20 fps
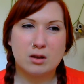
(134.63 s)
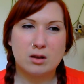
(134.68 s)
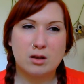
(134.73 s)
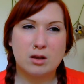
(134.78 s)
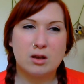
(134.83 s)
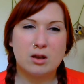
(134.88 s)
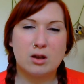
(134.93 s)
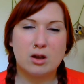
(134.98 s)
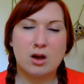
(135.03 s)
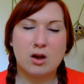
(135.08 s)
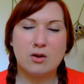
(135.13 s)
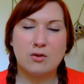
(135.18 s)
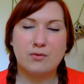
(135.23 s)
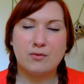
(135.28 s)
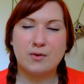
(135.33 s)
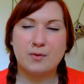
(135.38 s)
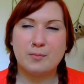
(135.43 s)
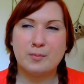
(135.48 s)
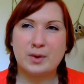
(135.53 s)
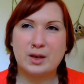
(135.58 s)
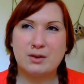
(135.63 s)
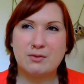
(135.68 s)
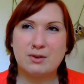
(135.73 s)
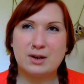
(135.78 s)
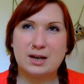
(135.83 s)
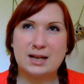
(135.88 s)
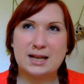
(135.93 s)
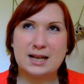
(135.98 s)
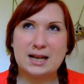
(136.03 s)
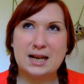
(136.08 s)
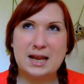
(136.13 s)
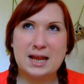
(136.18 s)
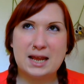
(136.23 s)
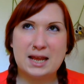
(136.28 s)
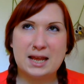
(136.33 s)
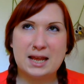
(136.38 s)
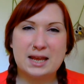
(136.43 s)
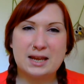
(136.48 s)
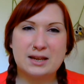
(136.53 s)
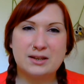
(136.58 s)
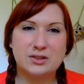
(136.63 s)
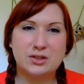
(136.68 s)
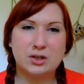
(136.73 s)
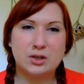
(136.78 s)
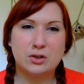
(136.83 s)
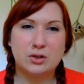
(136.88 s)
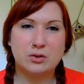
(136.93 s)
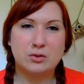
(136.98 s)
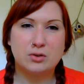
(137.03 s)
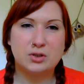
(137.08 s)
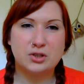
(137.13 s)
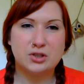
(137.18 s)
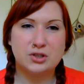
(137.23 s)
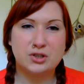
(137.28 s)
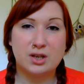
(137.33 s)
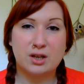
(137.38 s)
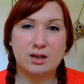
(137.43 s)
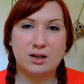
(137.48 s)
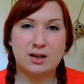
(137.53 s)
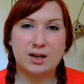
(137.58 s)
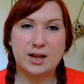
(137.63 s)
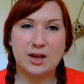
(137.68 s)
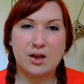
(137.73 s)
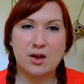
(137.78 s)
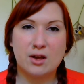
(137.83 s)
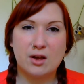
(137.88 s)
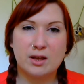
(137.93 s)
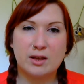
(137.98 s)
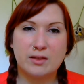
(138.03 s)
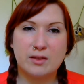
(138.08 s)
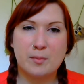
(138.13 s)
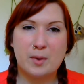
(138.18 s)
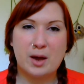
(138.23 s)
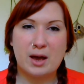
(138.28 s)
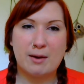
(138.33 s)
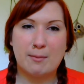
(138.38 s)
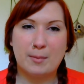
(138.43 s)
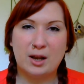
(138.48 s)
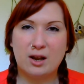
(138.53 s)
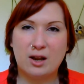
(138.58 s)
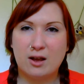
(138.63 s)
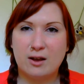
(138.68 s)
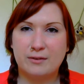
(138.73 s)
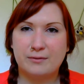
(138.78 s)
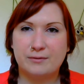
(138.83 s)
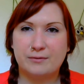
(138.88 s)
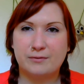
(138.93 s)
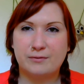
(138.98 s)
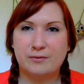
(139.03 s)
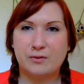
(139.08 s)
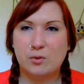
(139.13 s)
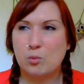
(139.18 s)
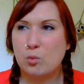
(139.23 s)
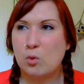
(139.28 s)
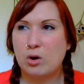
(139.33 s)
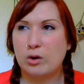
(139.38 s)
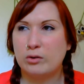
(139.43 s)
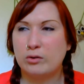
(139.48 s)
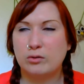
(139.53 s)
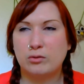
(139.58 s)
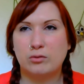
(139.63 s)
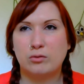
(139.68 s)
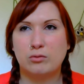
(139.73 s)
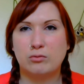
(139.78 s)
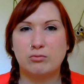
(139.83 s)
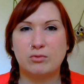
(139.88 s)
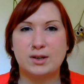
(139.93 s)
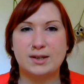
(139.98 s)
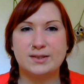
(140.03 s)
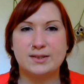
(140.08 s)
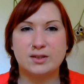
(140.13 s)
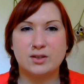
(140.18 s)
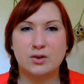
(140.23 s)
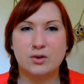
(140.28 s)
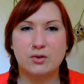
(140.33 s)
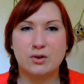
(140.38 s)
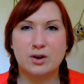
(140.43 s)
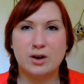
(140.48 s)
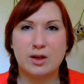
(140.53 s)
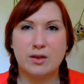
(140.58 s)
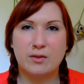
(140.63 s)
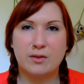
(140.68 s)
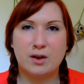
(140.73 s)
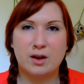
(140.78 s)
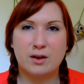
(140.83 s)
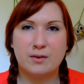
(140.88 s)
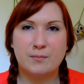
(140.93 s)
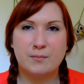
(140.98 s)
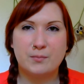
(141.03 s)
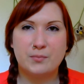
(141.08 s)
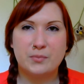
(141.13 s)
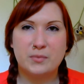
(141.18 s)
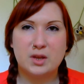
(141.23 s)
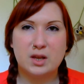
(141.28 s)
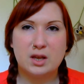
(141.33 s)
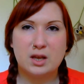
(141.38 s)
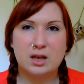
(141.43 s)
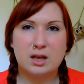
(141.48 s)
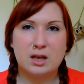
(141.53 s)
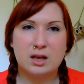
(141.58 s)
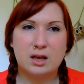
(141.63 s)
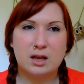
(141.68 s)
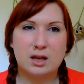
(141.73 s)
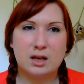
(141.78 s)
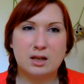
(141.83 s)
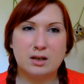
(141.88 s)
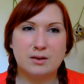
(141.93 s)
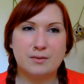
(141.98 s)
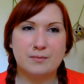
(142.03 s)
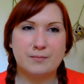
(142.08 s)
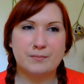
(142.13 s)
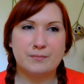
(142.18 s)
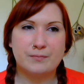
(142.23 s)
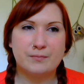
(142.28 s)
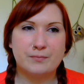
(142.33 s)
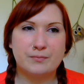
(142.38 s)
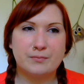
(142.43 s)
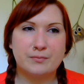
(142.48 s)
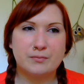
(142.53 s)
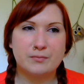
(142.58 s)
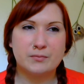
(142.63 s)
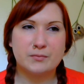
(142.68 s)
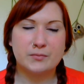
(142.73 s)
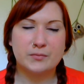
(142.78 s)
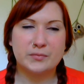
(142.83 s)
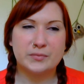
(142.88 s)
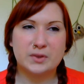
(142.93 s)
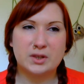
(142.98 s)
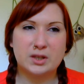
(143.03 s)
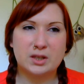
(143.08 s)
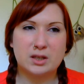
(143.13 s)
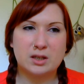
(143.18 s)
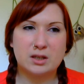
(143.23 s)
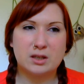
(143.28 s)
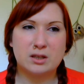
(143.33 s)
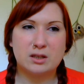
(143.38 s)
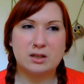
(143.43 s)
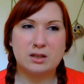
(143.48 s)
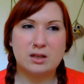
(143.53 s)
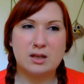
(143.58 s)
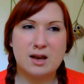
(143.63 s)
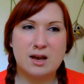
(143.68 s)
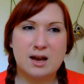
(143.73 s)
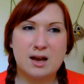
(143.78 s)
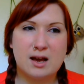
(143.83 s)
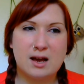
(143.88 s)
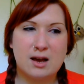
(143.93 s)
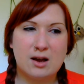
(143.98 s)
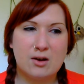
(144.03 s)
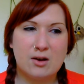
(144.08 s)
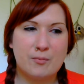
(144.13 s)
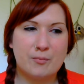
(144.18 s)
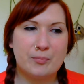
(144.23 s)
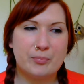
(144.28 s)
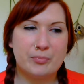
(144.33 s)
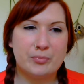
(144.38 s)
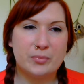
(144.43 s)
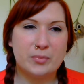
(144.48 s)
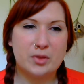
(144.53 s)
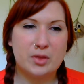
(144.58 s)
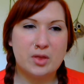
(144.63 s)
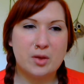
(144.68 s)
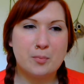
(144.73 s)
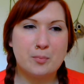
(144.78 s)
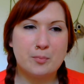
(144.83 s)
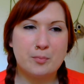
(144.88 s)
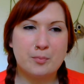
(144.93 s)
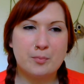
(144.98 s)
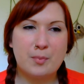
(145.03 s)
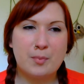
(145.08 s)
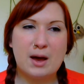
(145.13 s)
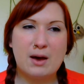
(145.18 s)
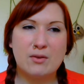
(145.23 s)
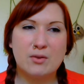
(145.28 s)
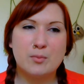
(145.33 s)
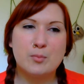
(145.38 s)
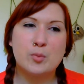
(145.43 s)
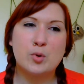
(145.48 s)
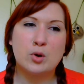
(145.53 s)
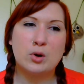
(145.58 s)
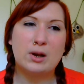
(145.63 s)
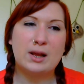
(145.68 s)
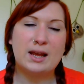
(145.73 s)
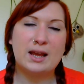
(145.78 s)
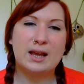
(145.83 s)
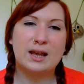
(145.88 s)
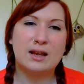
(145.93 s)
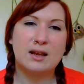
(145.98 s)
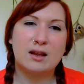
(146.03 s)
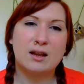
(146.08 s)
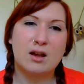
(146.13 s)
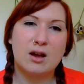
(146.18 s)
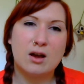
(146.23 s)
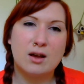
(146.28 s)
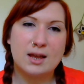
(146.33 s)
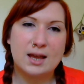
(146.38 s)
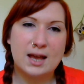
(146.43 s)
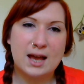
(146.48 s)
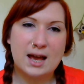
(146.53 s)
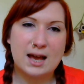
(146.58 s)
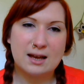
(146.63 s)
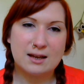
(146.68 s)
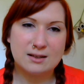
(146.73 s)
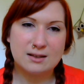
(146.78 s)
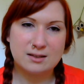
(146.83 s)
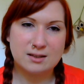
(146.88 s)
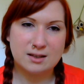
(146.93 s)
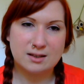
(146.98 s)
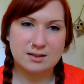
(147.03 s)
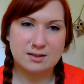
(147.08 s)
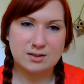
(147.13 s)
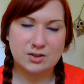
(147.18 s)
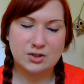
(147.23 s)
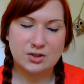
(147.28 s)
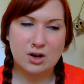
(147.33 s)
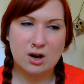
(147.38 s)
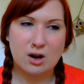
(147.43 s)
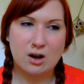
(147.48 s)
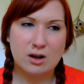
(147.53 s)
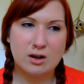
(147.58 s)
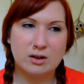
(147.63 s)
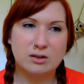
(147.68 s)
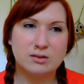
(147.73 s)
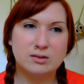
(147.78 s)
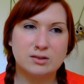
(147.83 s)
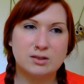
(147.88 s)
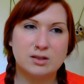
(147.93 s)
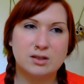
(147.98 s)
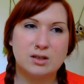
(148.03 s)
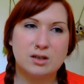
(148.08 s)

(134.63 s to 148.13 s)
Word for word: can go from being really clingy to just suddenly cutting them out of my life for one reason or another. And yeah, how the how the bullying I had as a child